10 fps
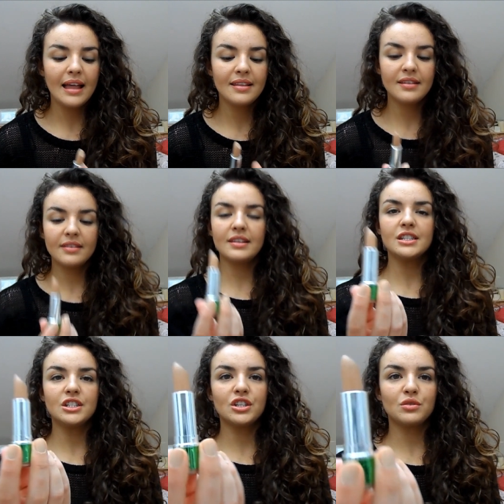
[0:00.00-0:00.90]
And
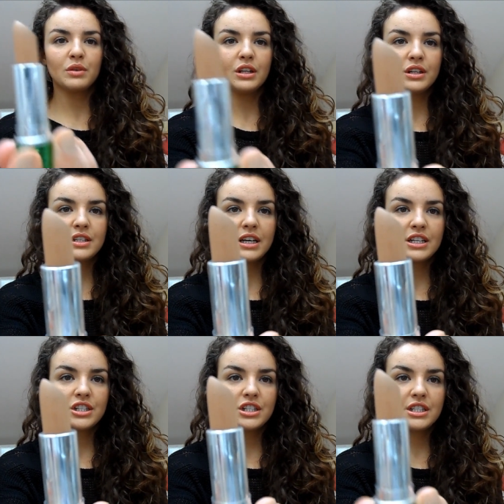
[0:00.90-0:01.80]
this is just what it looks
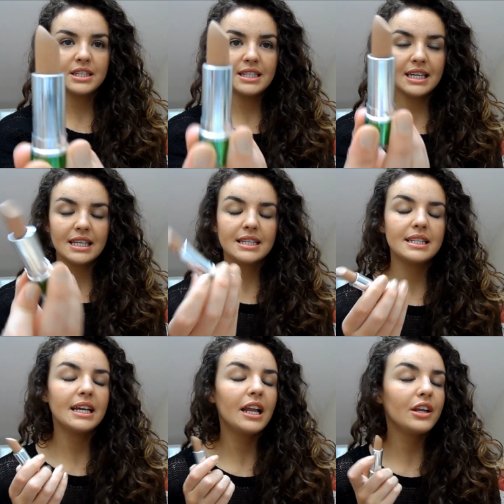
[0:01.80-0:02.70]
like. It's just a stick
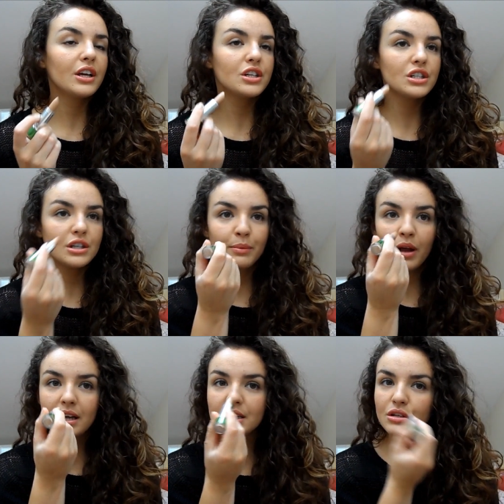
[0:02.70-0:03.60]
concealer, and you can just
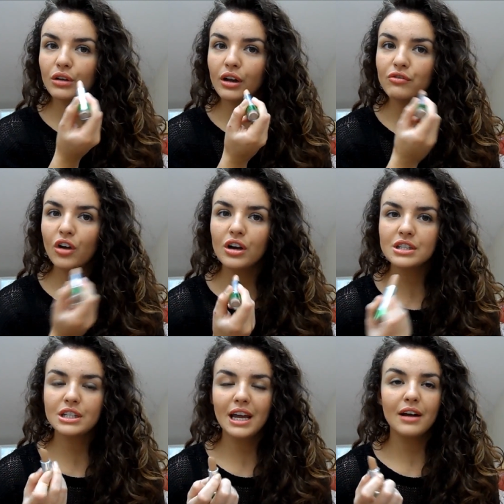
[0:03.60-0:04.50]
apply this on kind of
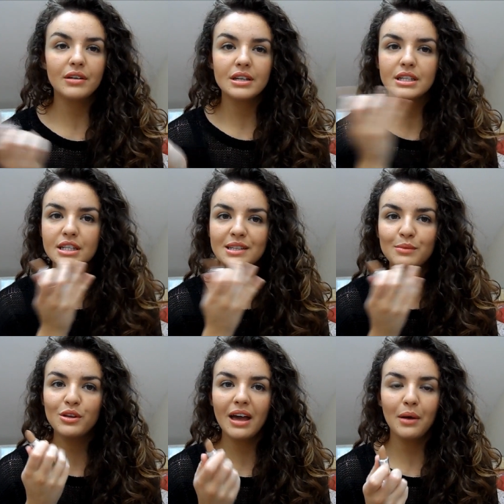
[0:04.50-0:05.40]
targeted areas and
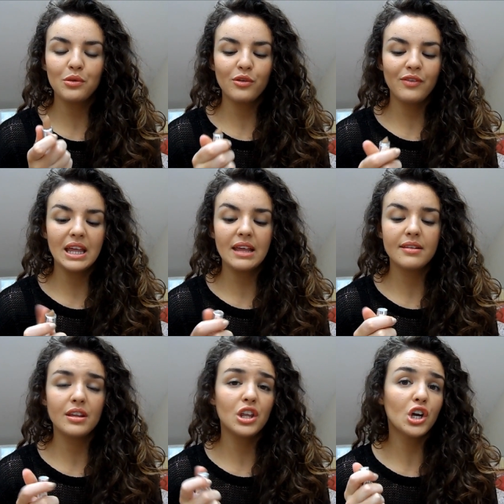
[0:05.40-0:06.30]
smooth it out with your
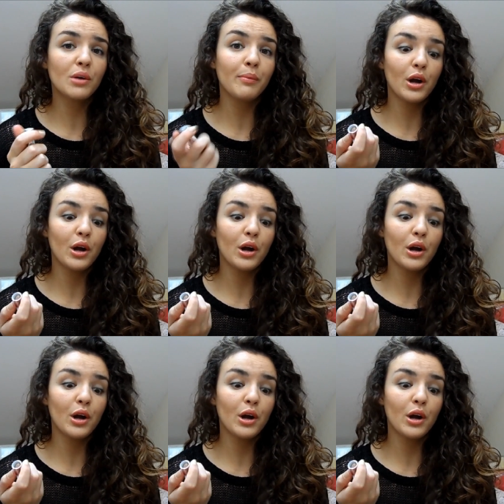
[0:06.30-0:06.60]
fingers, and you